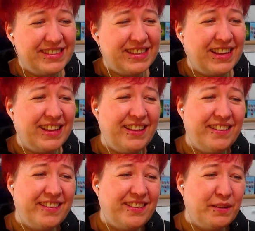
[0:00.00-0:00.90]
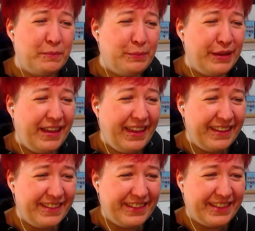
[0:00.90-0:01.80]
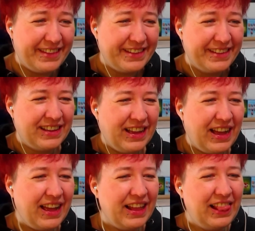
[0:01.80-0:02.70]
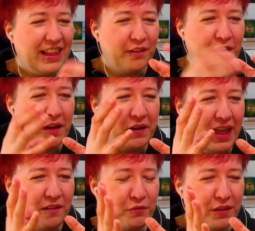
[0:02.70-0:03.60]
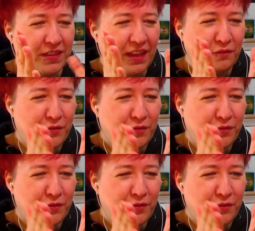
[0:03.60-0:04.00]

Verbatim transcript: That is the best. I love how everything